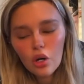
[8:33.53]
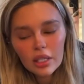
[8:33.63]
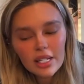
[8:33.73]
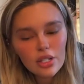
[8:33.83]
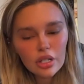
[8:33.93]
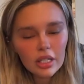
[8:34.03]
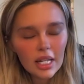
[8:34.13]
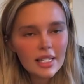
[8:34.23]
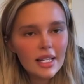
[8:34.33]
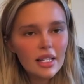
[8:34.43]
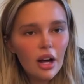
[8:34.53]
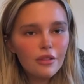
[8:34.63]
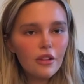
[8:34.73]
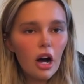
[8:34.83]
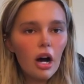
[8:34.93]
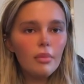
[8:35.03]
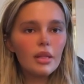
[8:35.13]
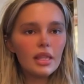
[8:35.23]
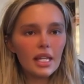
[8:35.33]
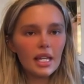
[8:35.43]
All these sunglasses are
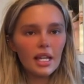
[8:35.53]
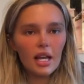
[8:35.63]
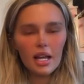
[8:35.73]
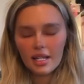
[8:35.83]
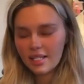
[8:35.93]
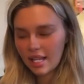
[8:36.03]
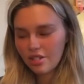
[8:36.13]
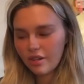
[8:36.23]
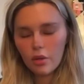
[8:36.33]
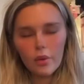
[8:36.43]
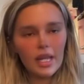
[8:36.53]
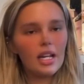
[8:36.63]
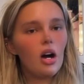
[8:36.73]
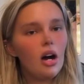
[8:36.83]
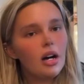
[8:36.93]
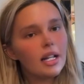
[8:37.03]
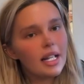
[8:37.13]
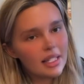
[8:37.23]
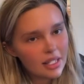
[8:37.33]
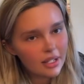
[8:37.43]
from the Accessory Queen on
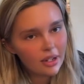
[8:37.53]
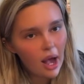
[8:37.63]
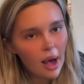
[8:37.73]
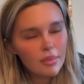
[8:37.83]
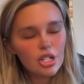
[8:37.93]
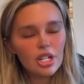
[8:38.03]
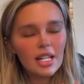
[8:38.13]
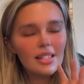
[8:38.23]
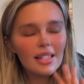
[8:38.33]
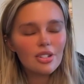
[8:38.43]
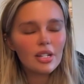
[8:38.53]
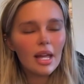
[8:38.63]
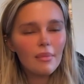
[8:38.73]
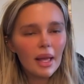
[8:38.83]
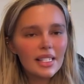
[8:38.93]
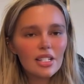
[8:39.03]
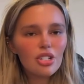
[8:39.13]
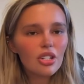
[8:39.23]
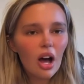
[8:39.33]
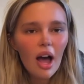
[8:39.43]
Instagram. She is literally amazing.
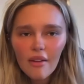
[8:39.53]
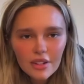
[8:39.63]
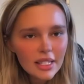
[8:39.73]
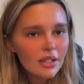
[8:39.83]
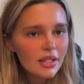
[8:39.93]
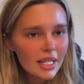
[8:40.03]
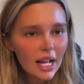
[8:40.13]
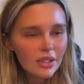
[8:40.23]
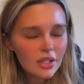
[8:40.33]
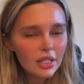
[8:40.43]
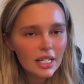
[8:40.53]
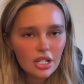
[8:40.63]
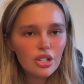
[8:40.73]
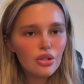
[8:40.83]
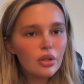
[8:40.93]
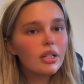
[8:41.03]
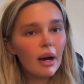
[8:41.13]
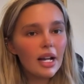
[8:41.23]
She's got every single style of sunglasses you can